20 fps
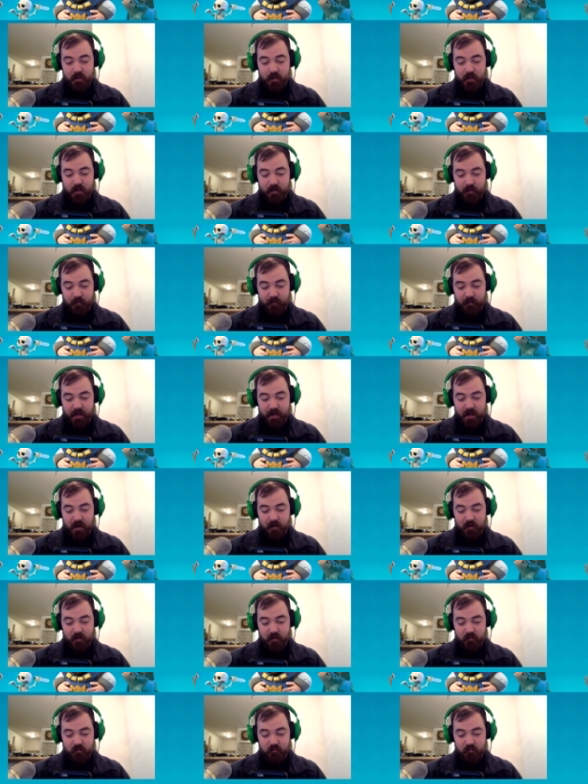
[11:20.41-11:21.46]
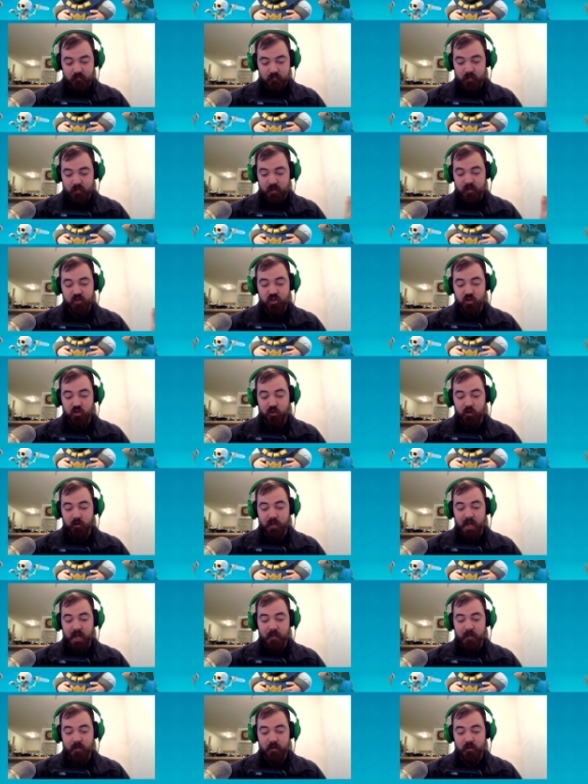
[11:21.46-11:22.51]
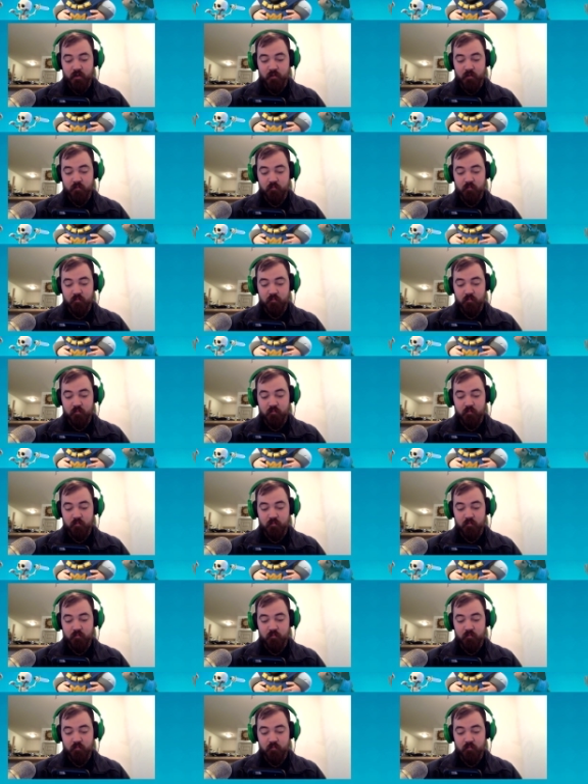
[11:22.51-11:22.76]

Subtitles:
I mean, right now it's done 200 damage.